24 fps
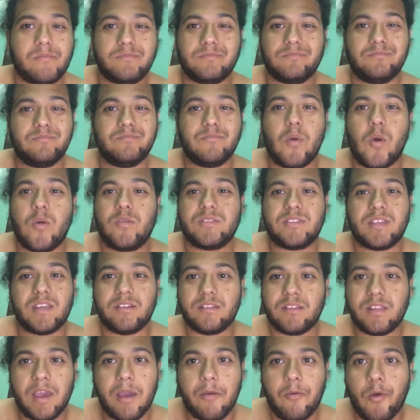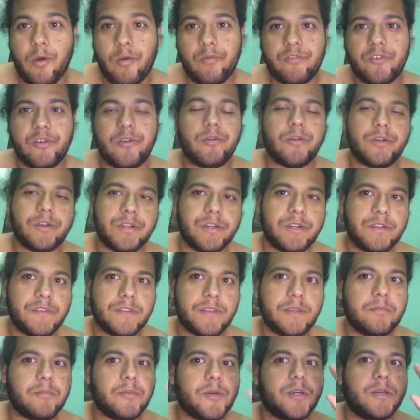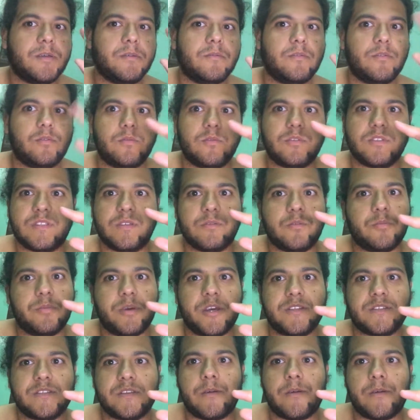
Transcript: most likely I won't record anything, but we'll see what pans